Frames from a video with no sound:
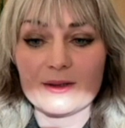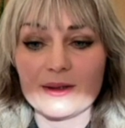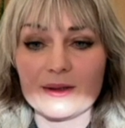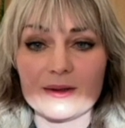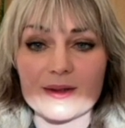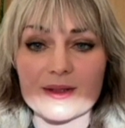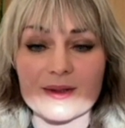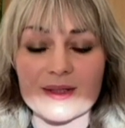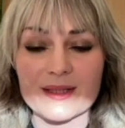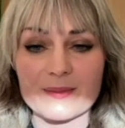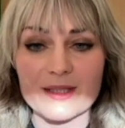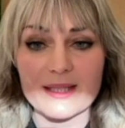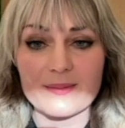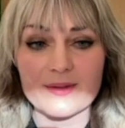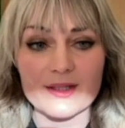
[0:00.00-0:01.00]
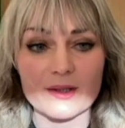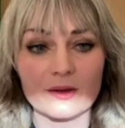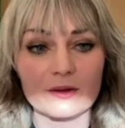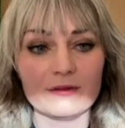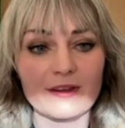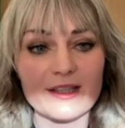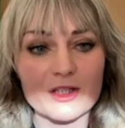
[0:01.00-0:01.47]
oils, or sometimes they're
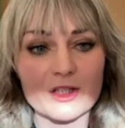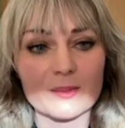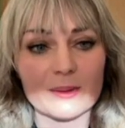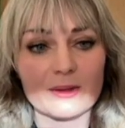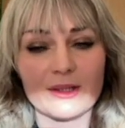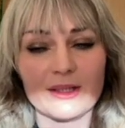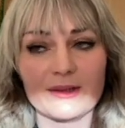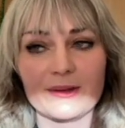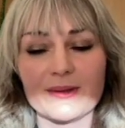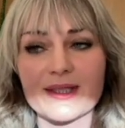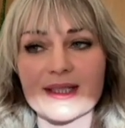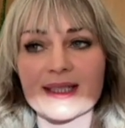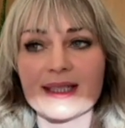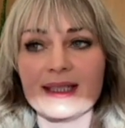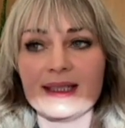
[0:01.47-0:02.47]
called vegetable oils,